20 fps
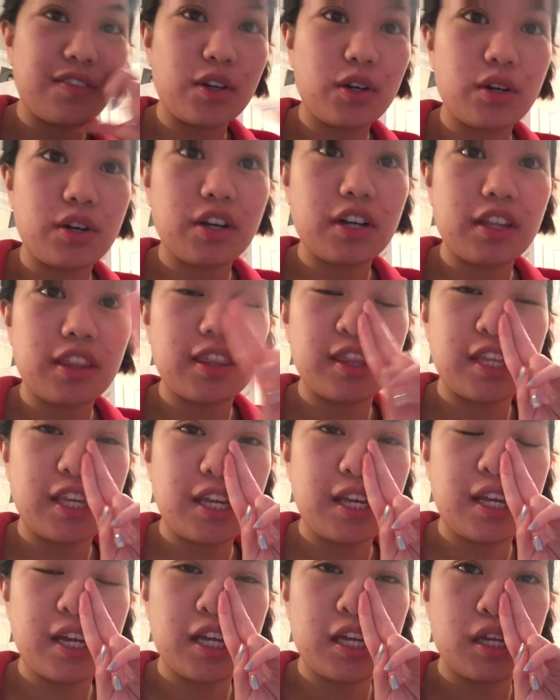vlog,
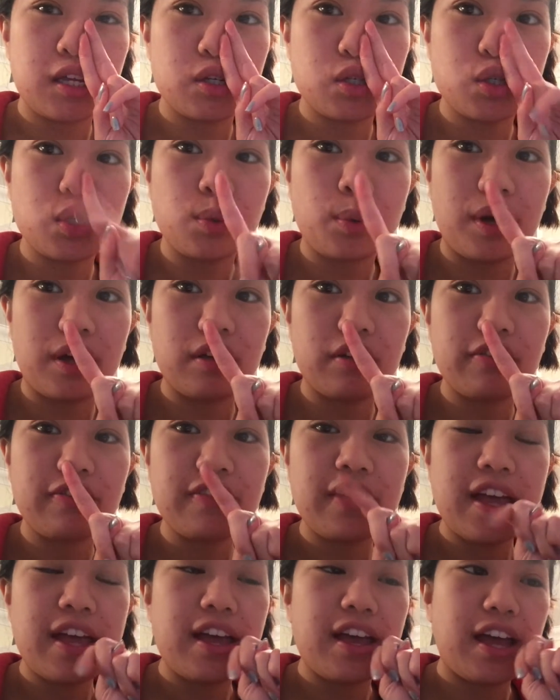the 12th
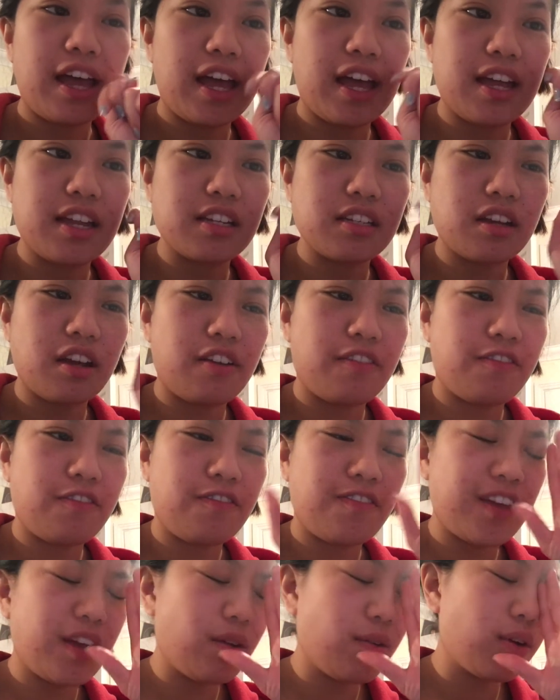and I
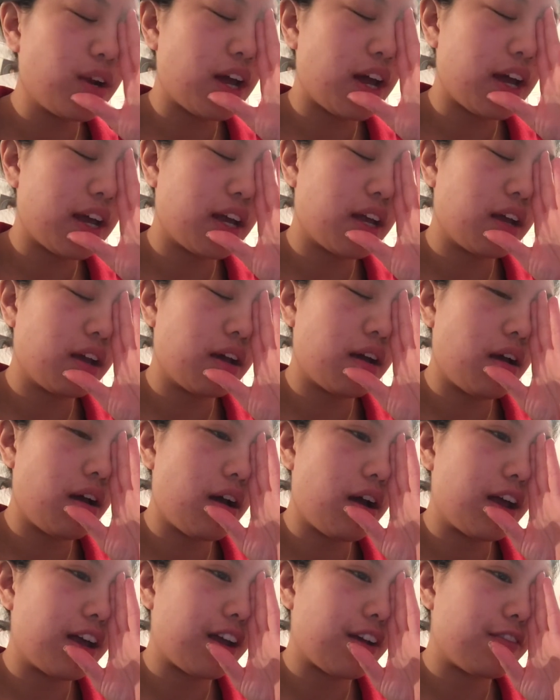feel like
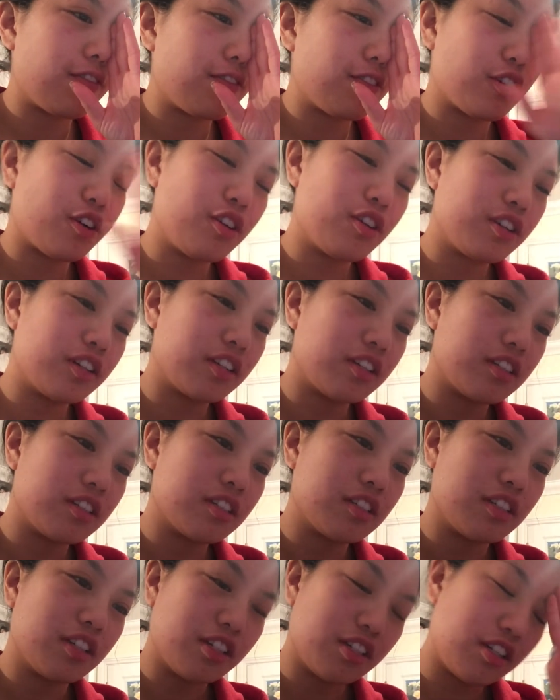I have
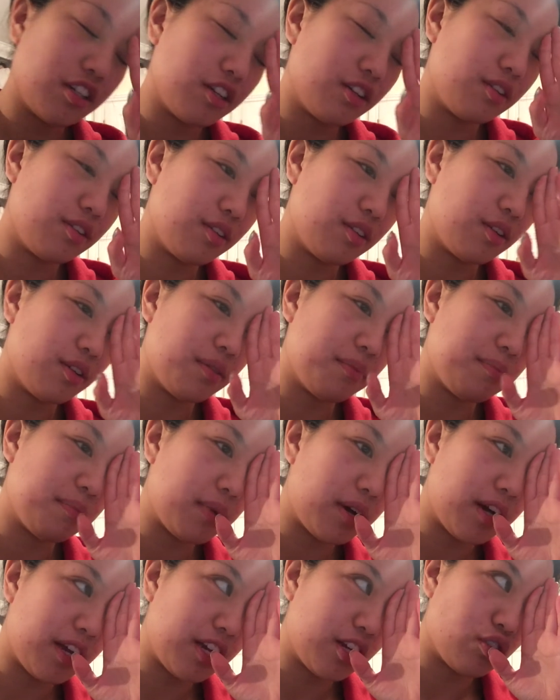forgotten to do
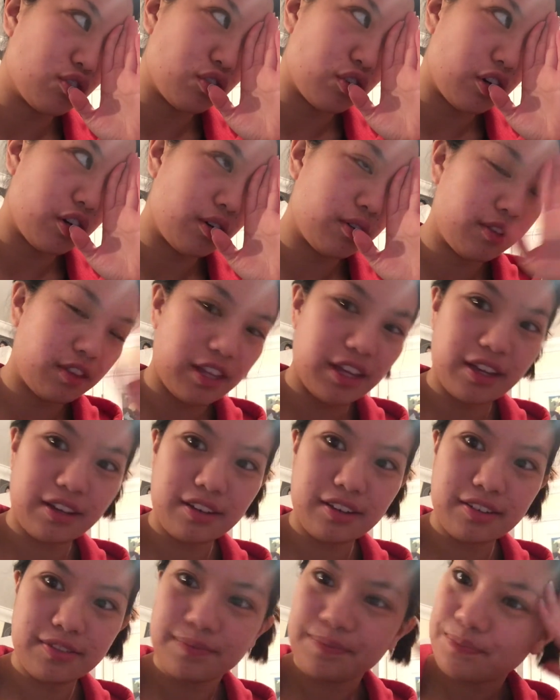my intro
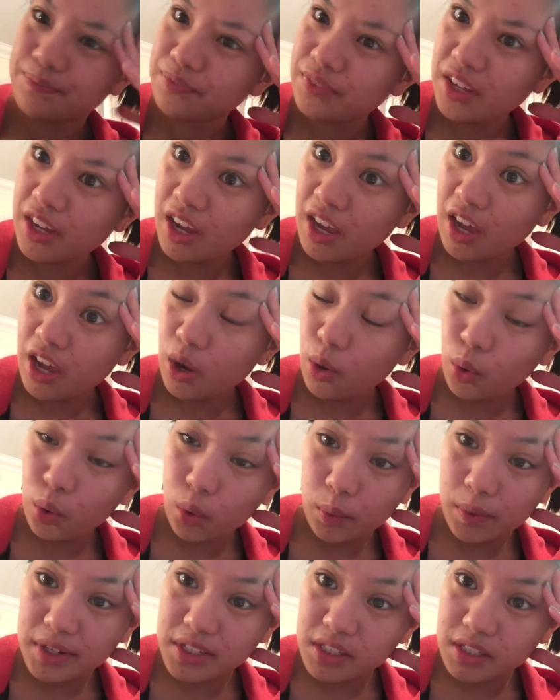thing.
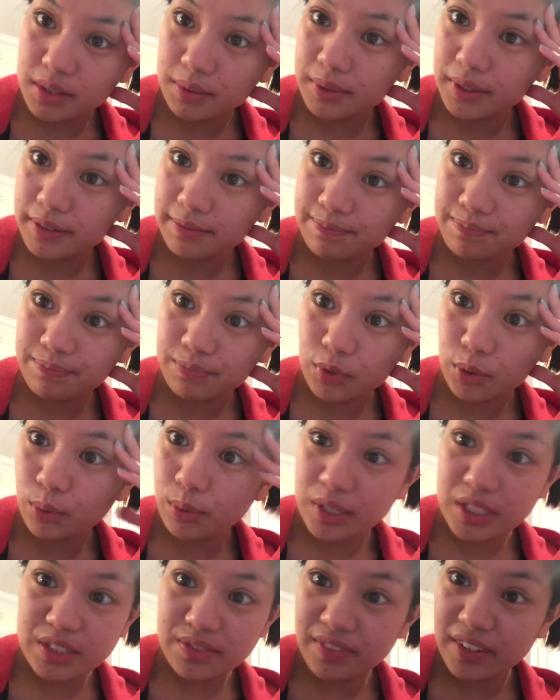Always do it.
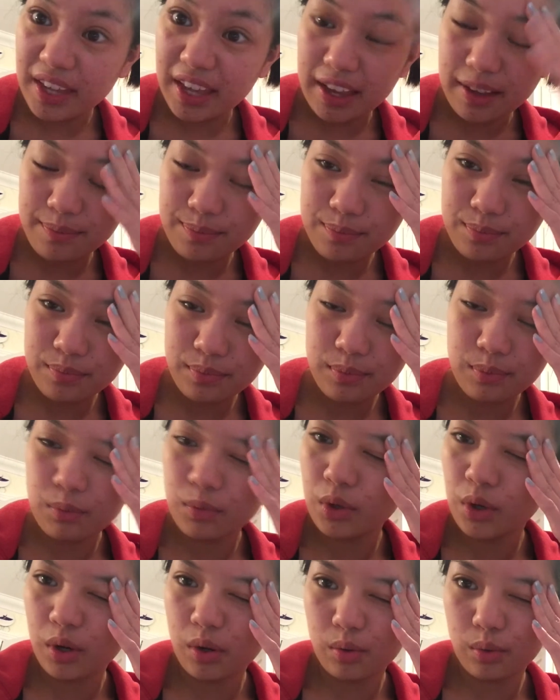Always forget.
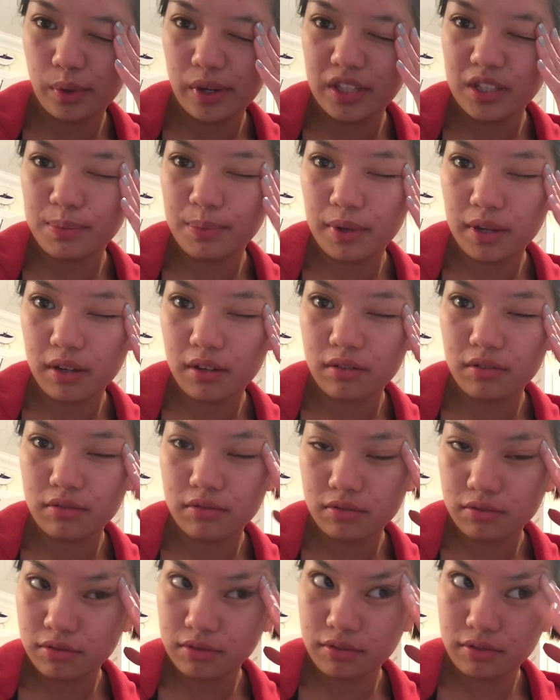Not always, but
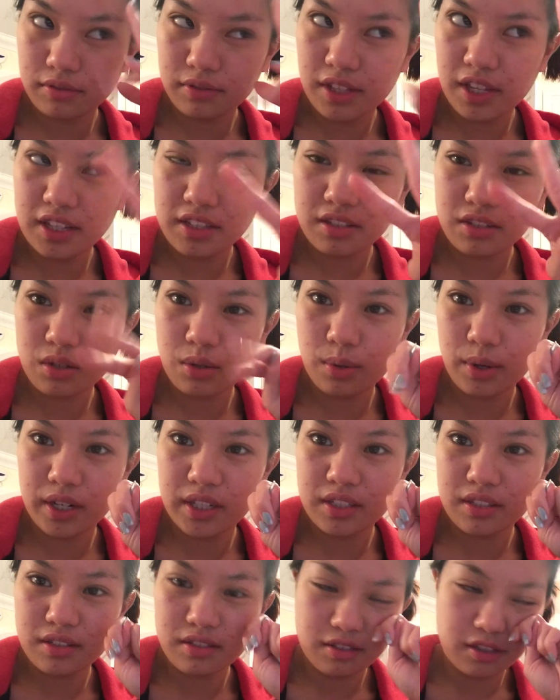that's
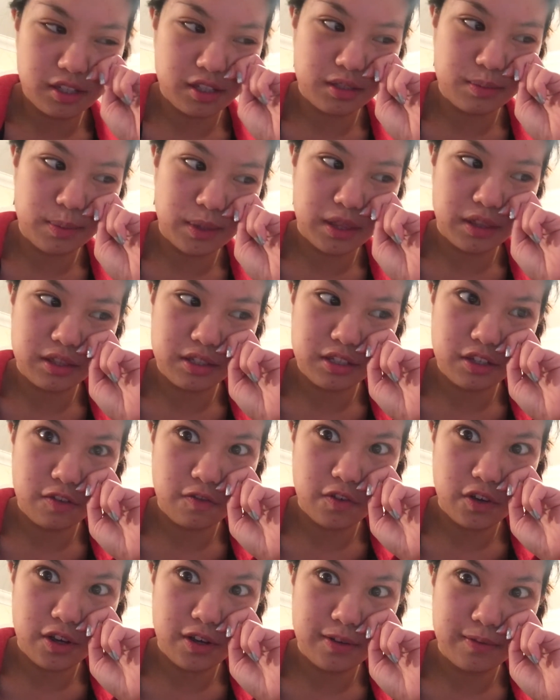twice this month so
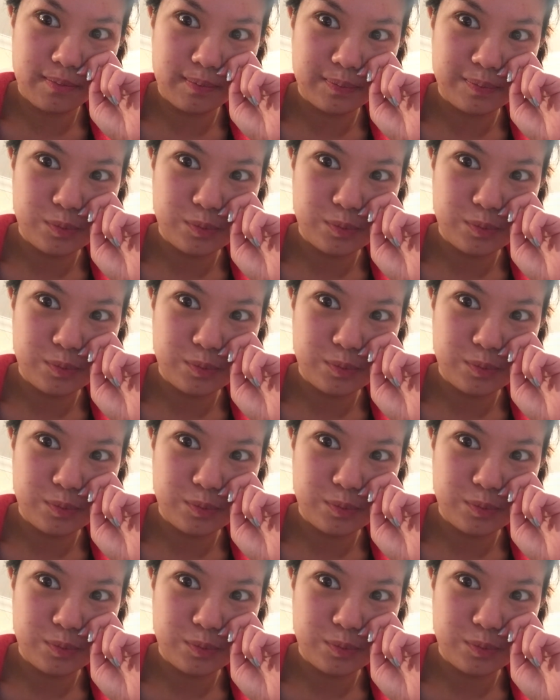far.